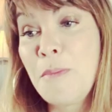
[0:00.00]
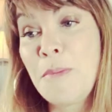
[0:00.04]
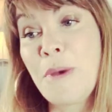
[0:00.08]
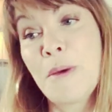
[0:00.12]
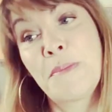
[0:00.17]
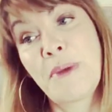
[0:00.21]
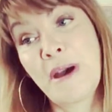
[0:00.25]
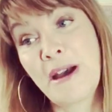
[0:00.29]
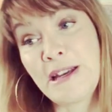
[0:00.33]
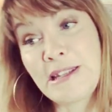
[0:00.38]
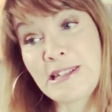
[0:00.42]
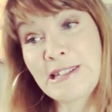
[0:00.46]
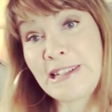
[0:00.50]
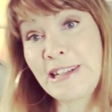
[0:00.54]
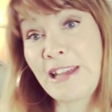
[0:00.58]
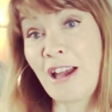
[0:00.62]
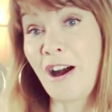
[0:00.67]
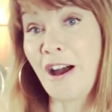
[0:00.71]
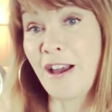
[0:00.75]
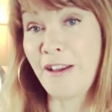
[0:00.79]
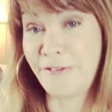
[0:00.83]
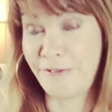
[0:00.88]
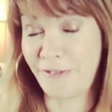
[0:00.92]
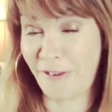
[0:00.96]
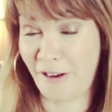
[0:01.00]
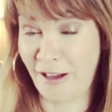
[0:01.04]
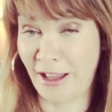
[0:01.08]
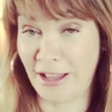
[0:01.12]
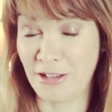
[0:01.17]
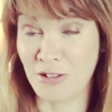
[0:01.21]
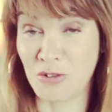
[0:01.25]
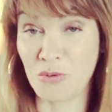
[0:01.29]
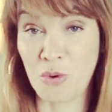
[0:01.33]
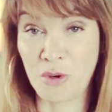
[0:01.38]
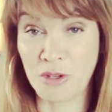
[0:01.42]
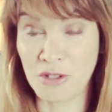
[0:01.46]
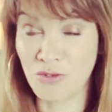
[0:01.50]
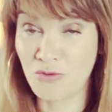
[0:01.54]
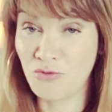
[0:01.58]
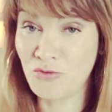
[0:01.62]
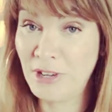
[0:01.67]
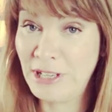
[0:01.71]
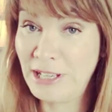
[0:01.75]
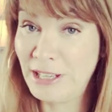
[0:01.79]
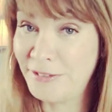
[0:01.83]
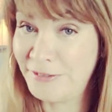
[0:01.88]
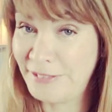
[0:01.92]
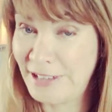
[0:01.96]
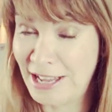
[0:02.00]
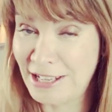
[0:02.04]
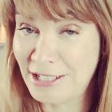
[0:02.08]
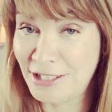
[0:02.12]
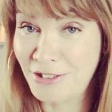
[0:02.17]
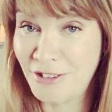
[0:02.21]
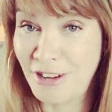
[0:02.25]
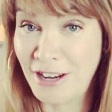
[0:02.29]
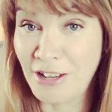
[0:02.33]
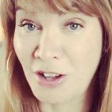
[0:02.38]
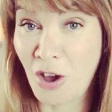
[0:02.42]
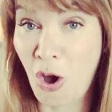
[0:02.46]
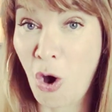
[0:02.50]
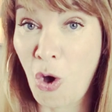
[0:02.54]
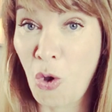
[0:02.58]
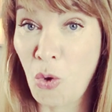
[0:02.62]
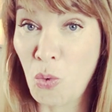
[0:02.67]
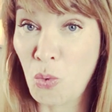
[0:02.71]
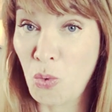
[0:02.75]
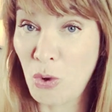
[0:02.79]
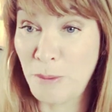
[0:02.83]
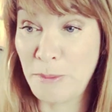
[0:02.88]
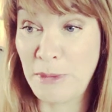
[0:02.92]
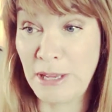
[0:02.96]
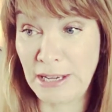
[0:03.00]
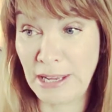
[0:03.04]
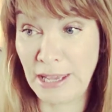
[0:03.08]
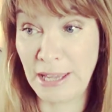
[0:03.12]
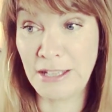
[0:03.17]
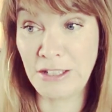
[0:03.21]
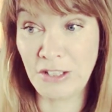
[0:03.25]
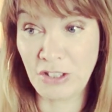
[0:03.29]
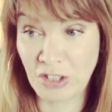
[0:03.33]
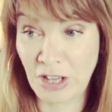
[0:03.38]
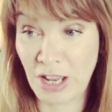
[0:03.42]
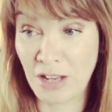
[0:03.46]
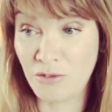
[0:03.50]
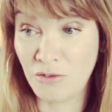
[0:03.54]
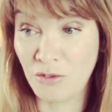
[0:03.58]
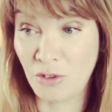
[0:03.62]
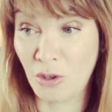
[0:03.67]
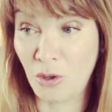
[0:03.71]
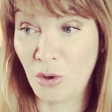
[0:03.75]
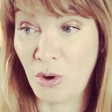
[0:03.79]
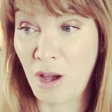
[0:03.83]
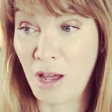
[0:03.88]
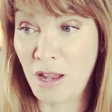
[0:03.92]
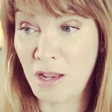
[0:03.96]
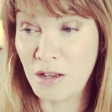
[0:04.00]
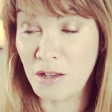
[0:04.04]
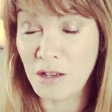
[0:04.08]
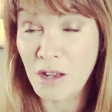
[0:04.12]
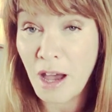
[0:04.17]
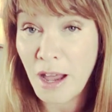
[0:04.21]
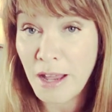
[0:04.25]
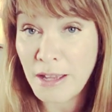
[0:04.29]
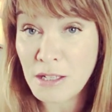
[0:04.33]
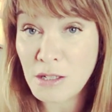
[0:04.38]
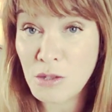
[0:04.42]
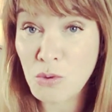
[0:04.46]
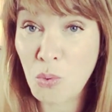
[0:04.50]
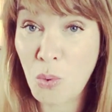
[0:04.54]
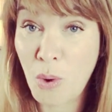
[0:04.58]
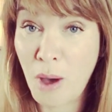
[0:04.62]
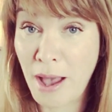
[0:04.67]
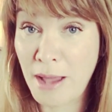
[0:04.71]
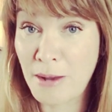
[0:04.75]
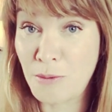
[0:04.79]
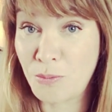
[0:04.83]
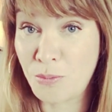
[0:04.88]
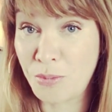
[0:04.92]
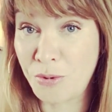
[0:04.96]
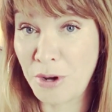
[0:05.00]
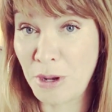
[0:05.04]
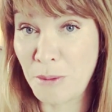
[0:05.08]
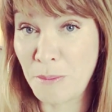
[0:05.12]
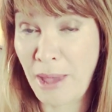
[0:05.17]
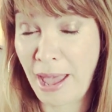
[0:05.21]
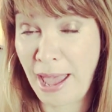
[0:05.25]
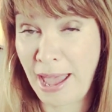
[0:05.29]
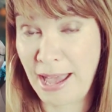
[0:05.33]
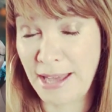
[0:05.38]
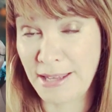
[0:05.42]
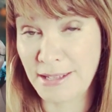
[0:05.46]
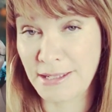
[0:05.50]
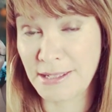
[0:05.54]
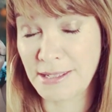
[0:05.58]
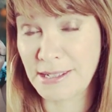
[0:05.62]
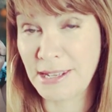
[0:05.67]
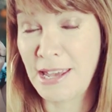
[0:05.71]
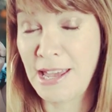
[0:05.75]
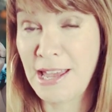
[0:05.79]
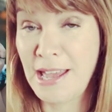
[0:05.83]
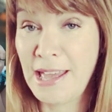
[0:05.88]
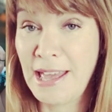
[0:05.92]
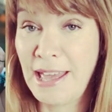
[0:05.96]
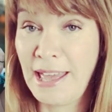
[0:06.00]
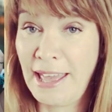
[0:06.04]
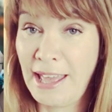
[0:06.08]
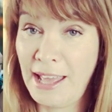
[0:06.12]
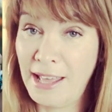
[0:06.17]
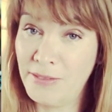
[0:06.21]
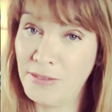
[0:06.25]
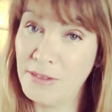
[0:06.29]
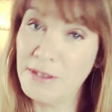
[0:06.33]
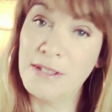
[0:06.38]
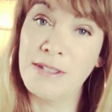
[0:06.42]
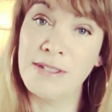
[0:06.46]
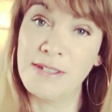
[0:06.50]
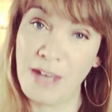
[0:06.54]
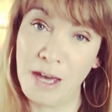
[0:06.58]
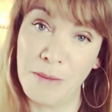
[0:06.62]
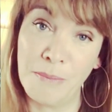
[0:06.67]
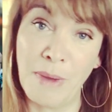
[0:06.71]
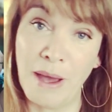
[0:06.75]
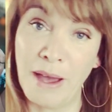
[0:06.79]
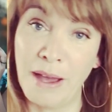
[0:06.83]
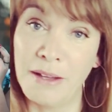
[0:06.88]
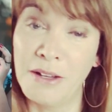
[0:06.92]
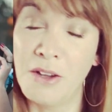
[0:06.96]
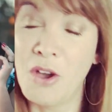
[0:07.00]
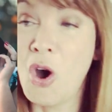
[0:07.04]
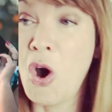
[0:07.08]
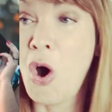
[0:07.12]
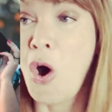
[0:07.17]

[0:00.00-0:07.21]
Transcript: But personally, I find what's really flattering on women in general are nice wide brim hats in the summer.